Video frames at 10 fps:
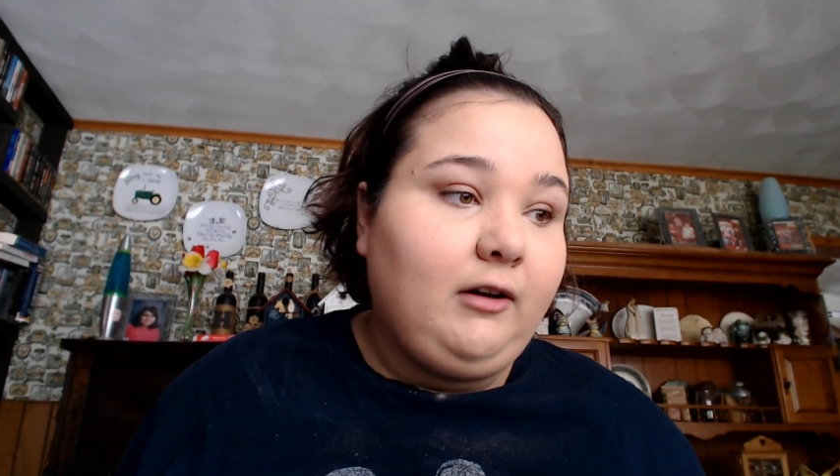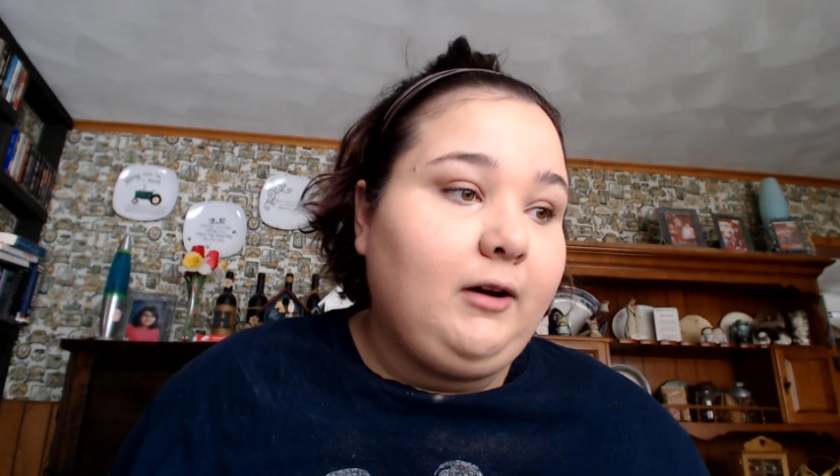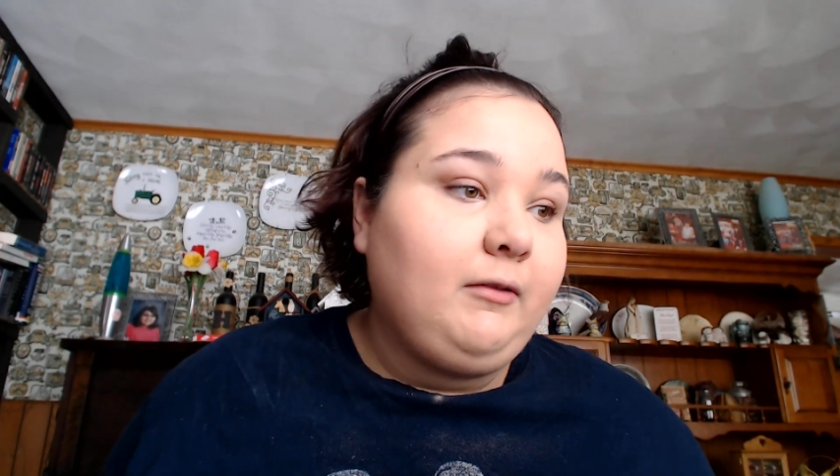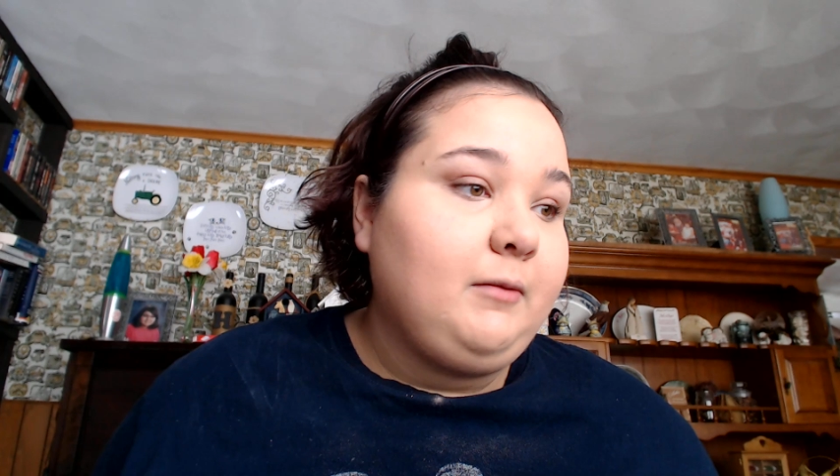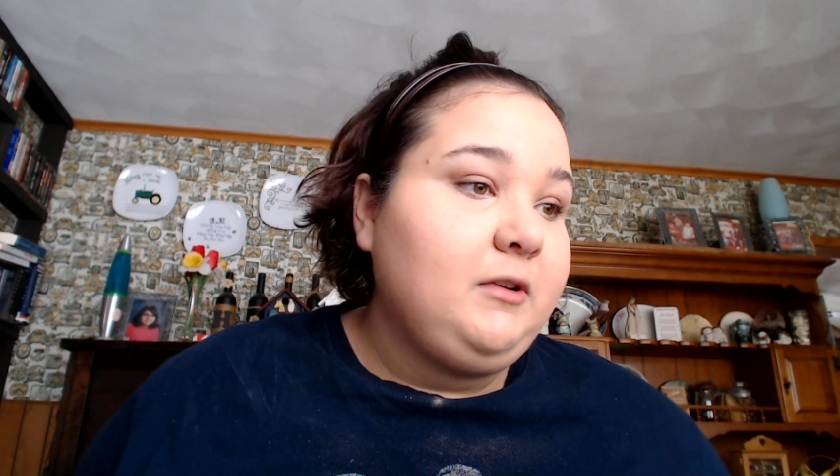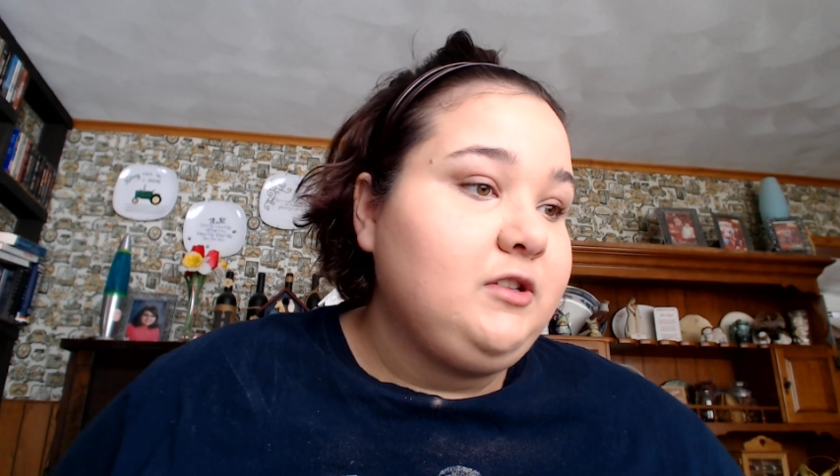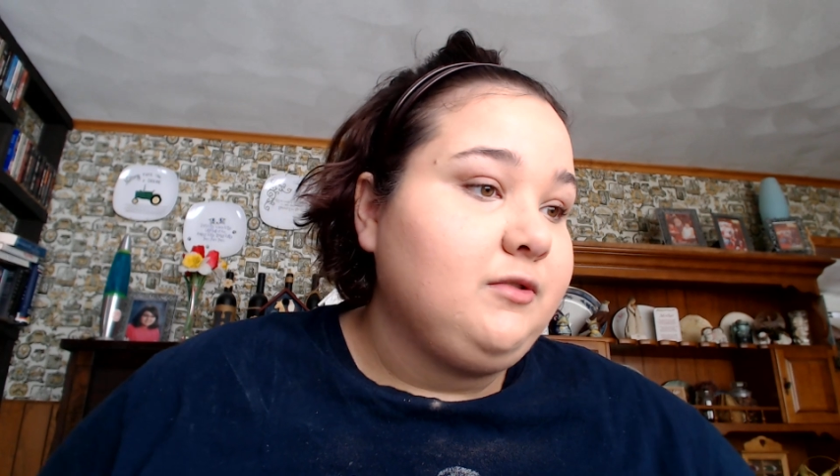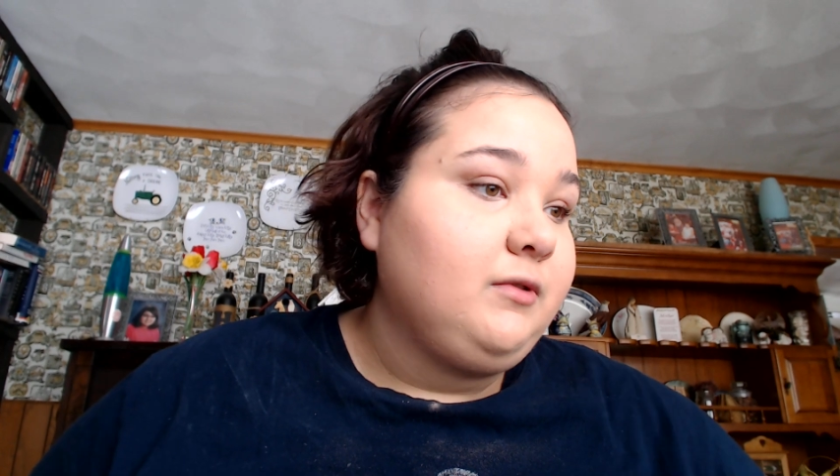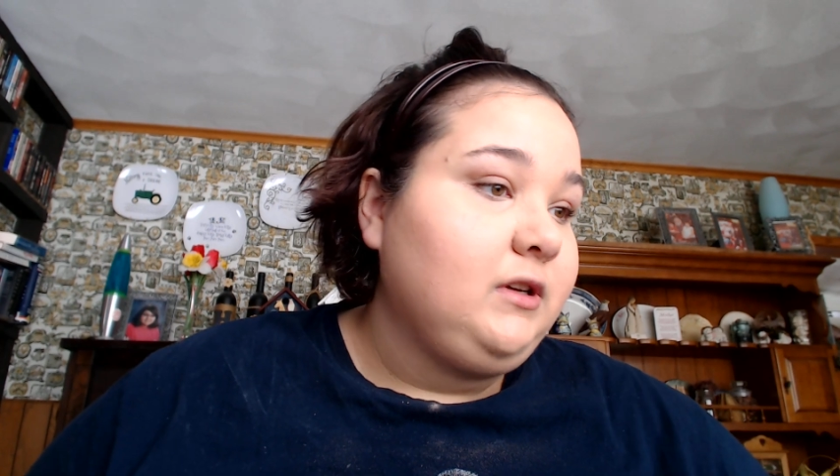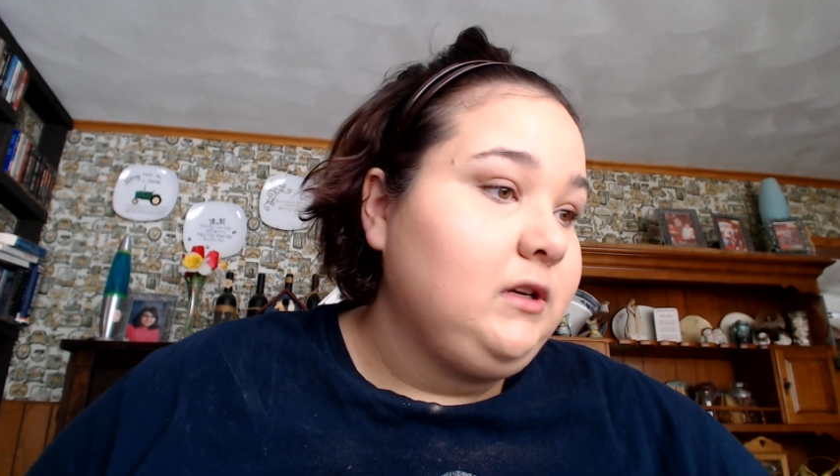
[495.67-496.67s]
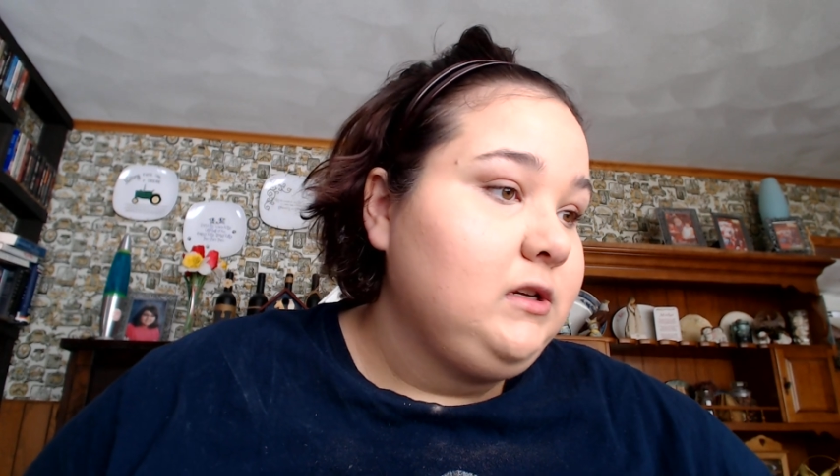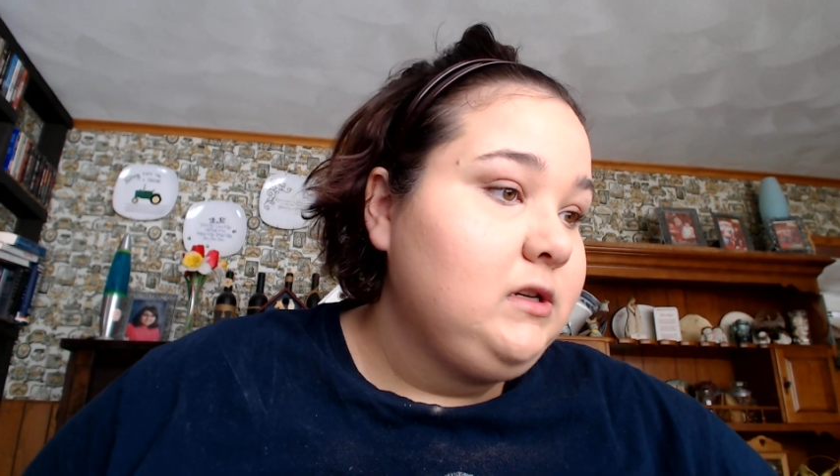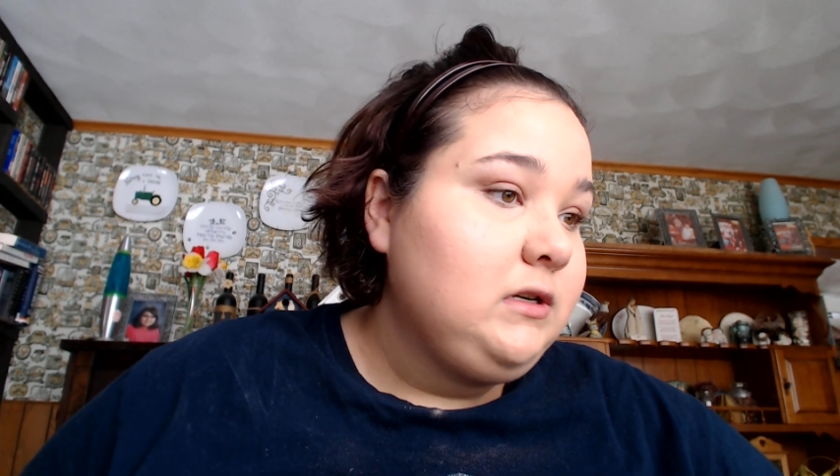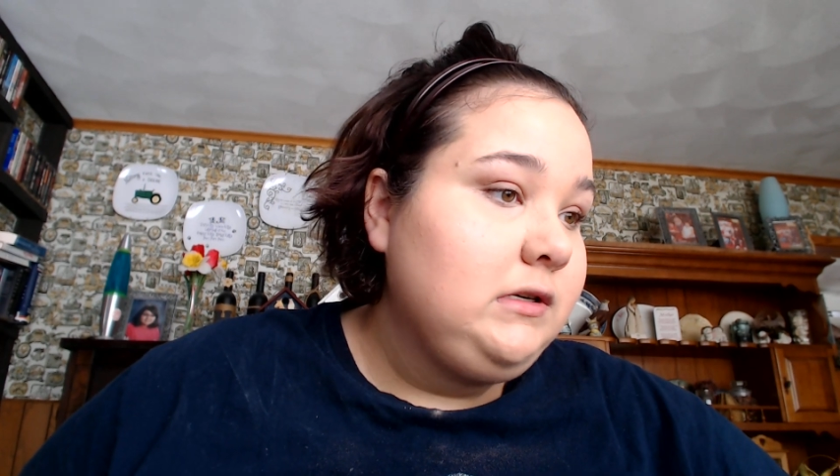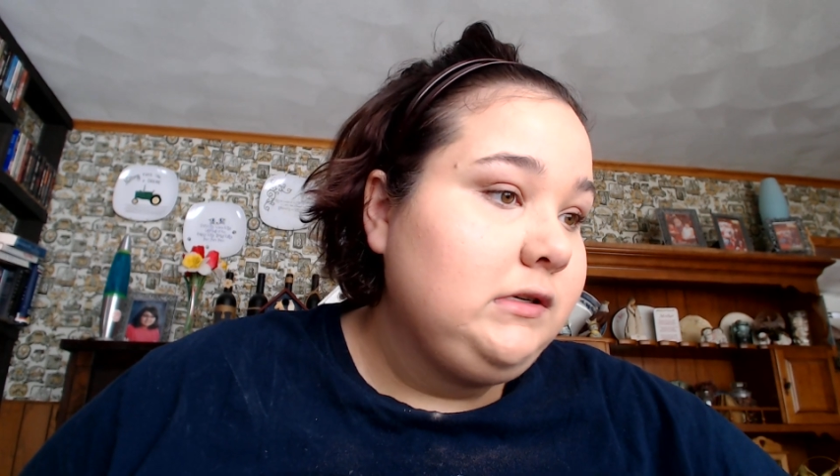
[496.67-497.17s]
I'm going to be
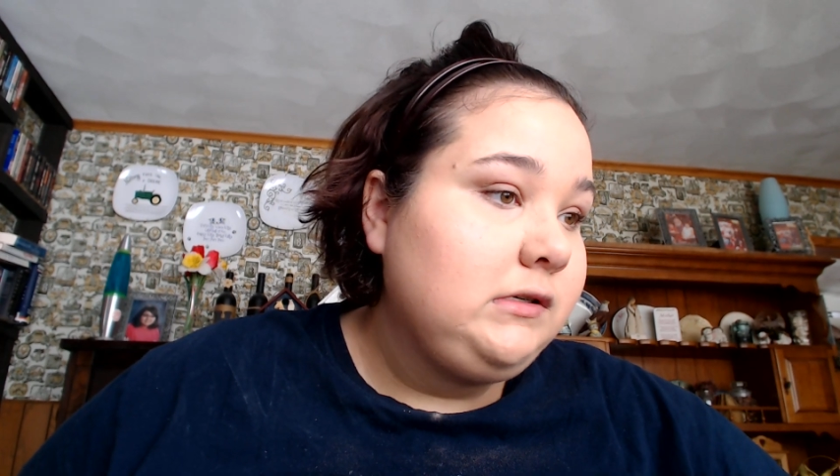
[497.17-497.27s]
doing